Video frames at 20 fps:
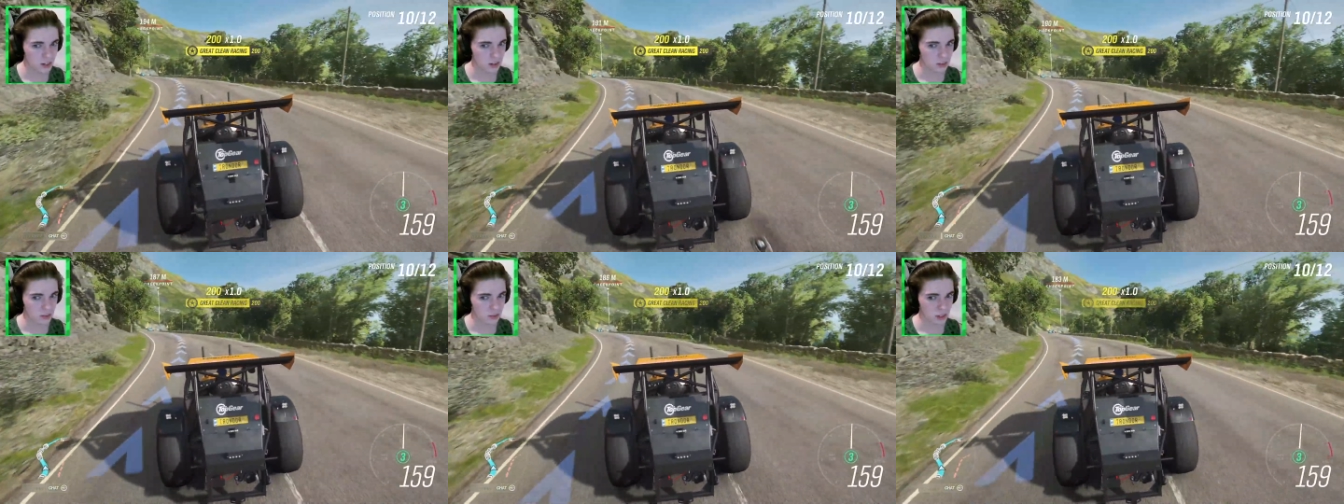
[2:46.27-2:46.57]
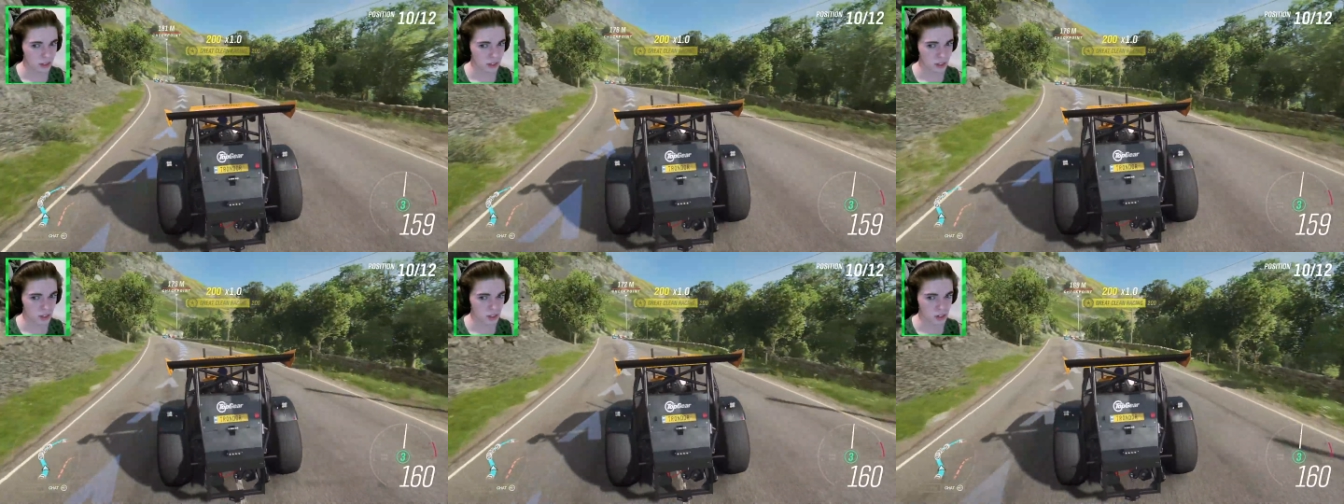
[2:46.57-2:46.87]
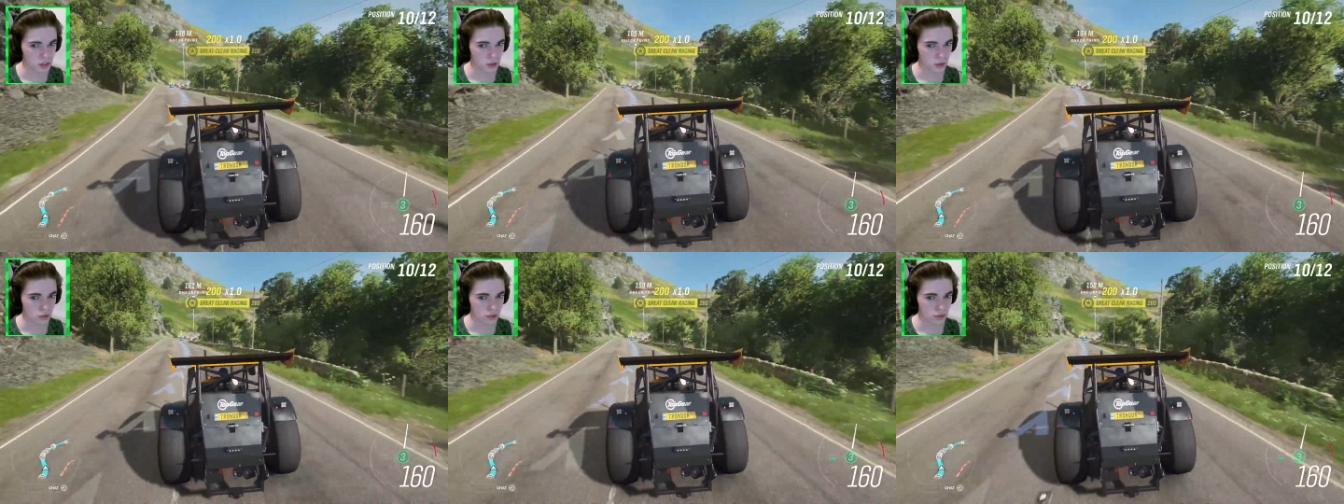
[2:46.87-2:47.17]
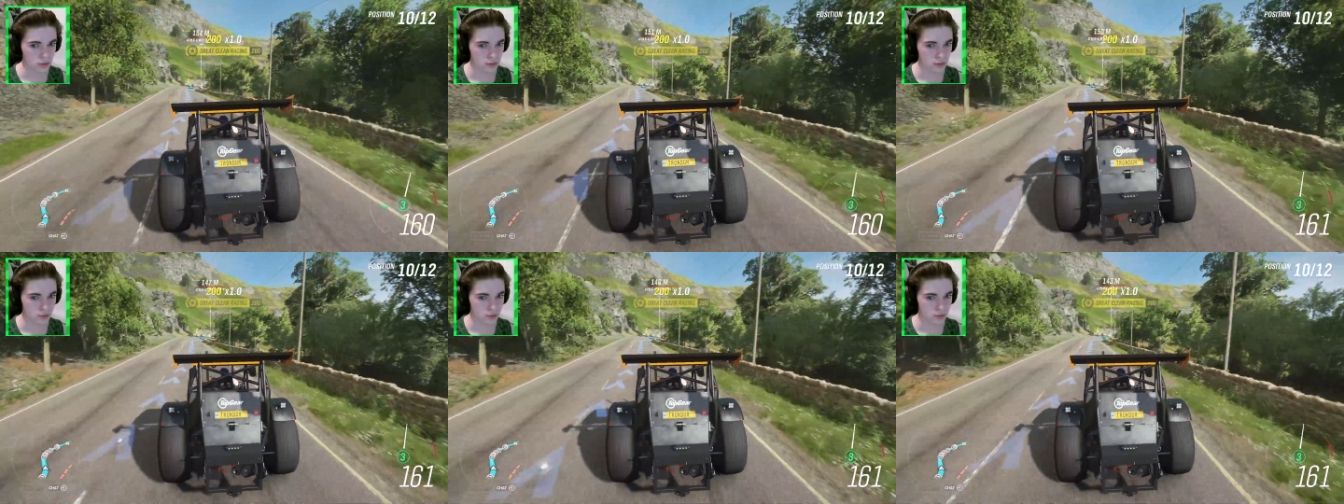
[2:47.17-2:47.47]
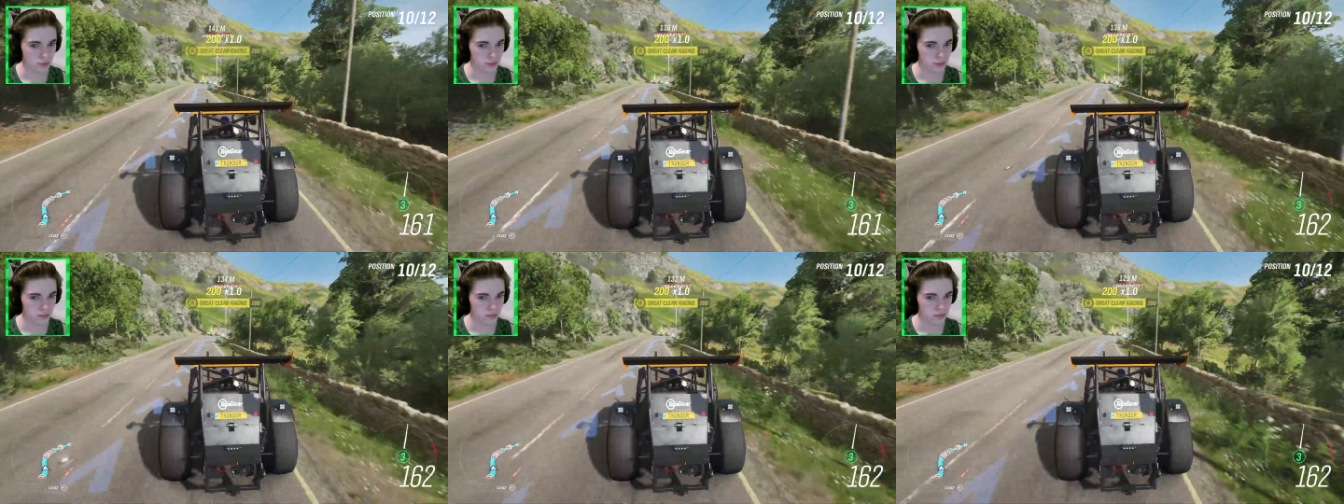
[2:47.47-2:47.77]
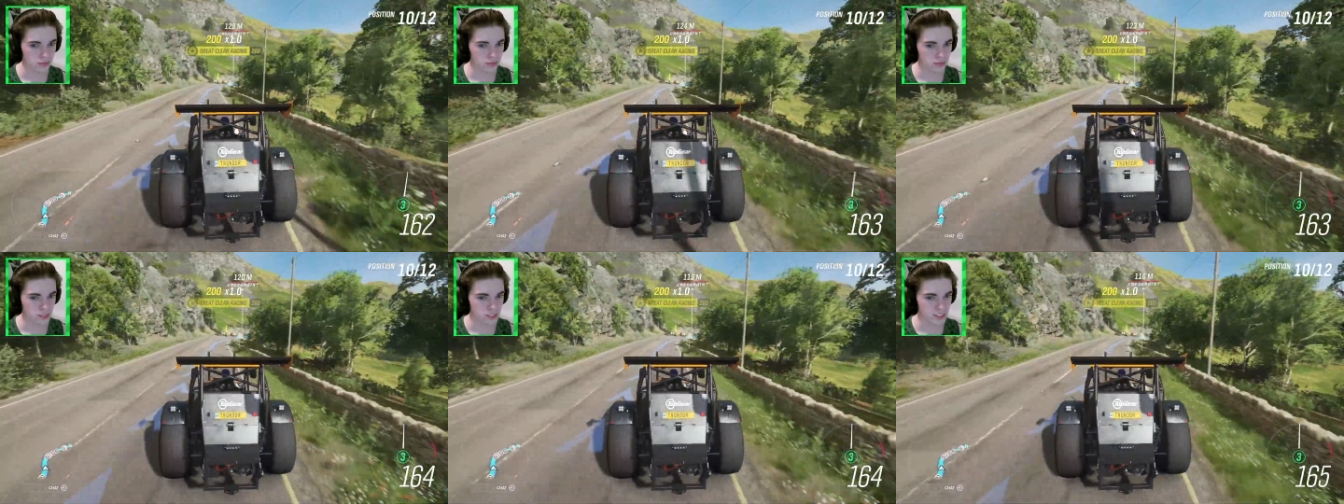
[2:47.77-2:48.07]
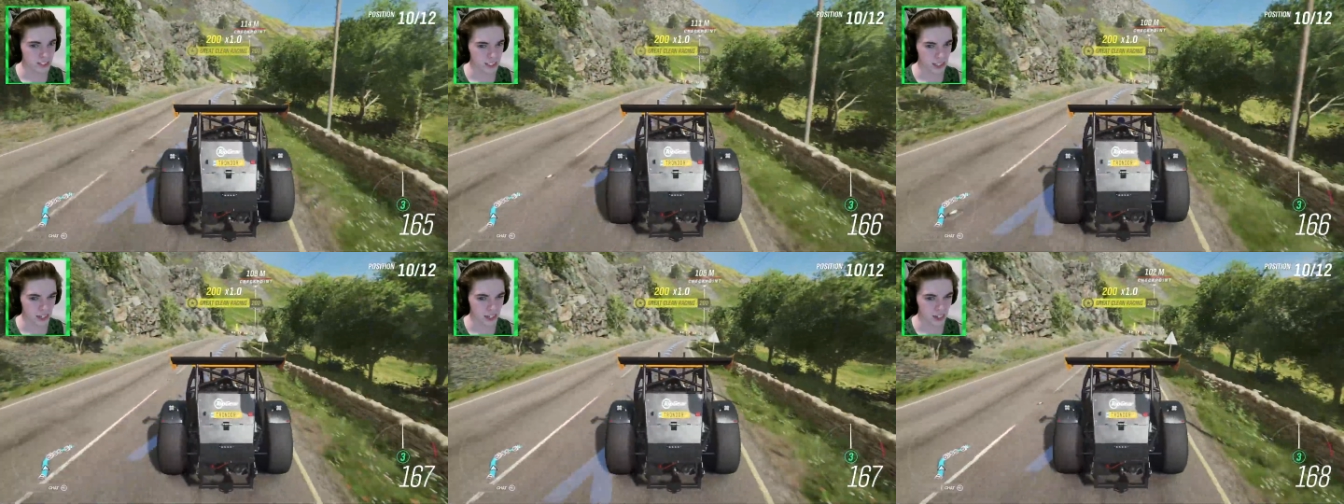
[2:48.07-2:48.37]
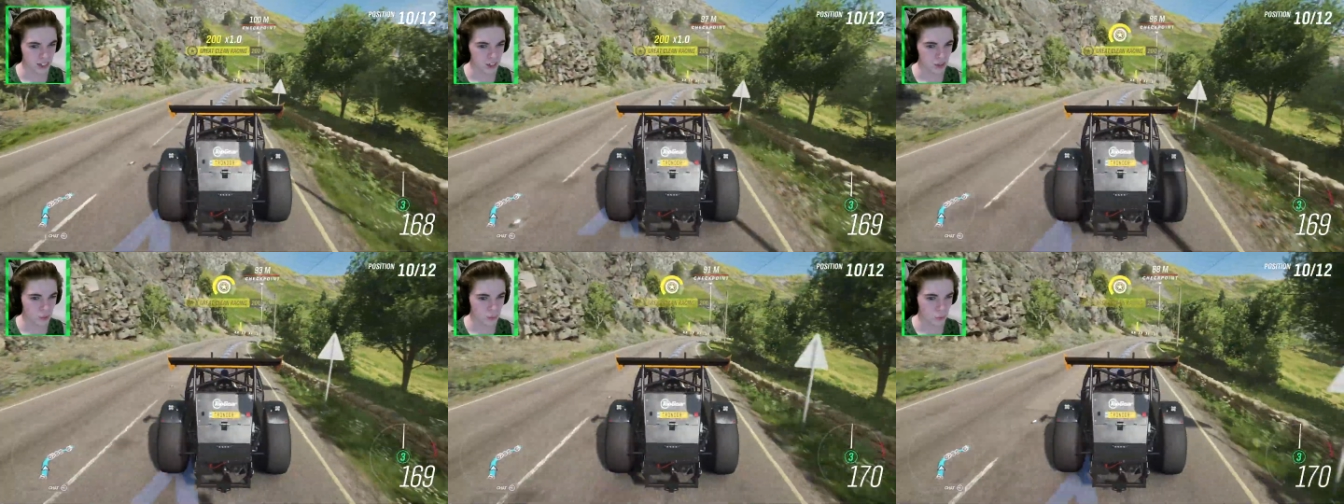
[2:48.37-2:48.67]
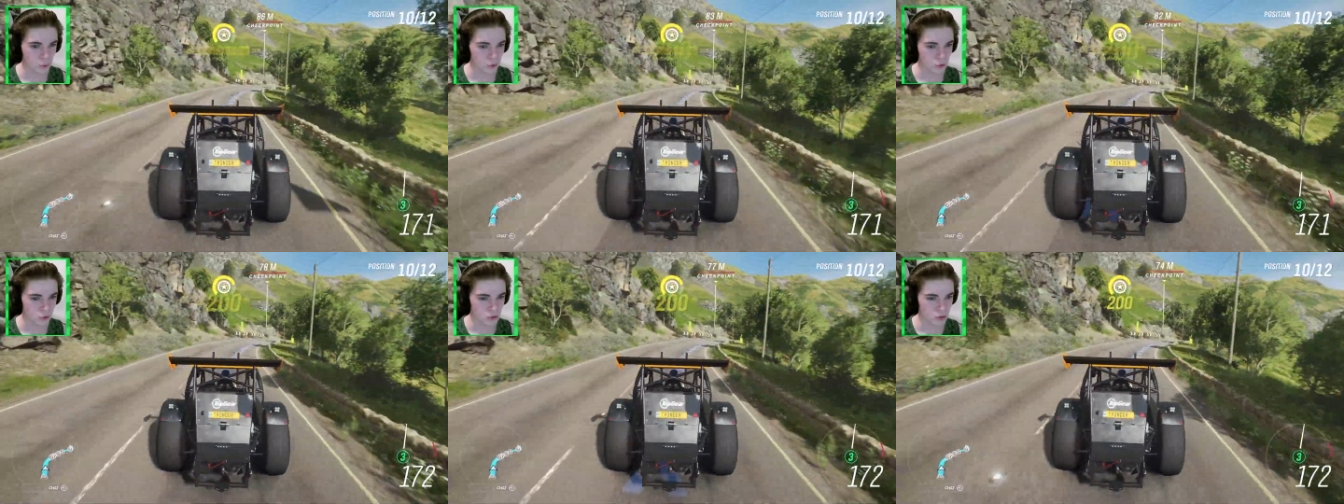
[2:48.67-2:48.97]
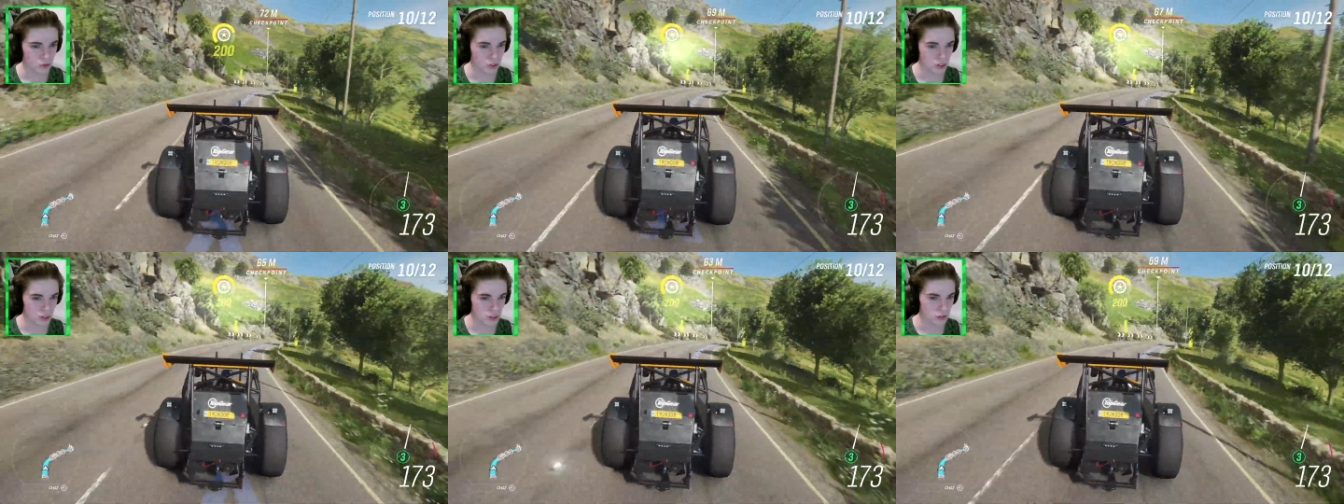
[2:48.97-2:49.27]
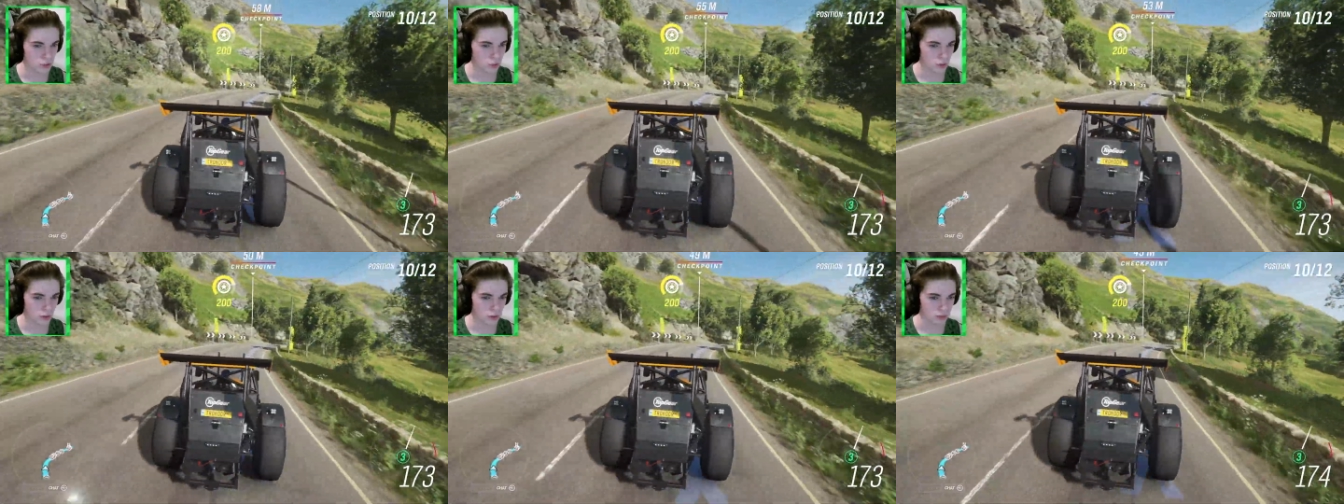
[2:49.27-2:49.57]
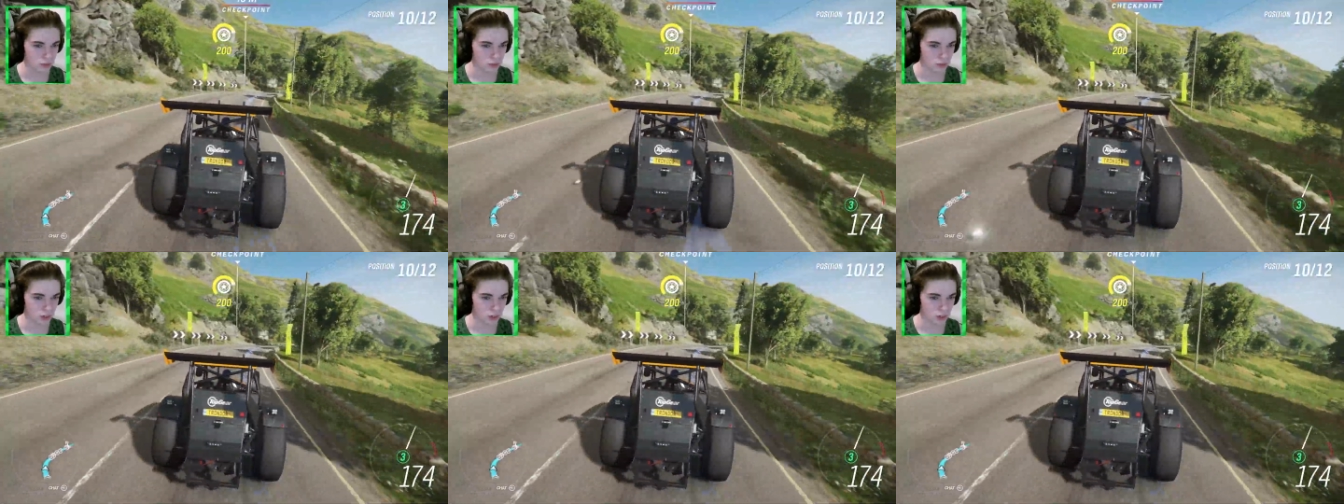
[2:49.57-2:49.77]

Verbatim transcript: really the sort of start you want to this sort of